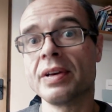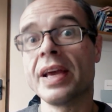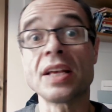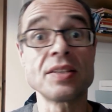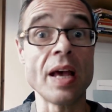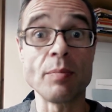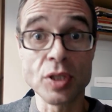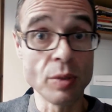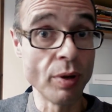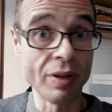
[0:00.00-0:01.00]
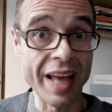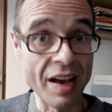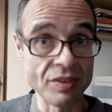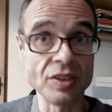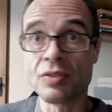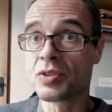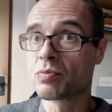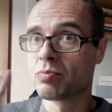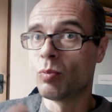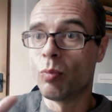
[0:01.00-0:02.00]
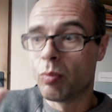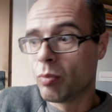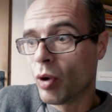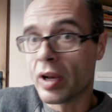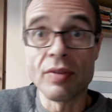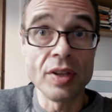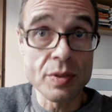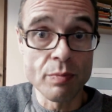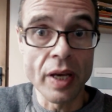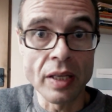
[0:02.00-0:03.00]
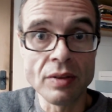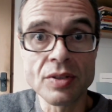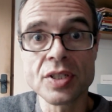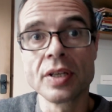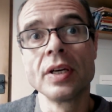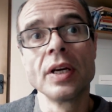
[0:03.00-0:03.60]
acceptable evidence, whatever this means,